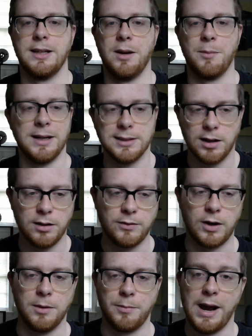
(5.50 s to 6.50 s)
and myself
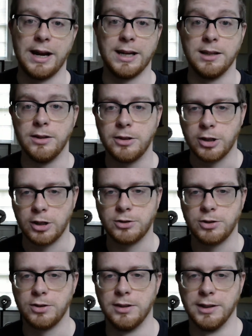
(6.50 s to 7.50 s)
are back in the
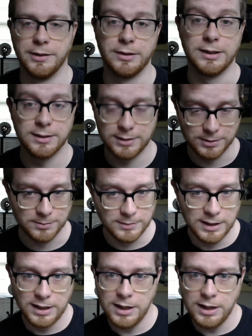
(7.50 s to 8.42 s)
church delivering some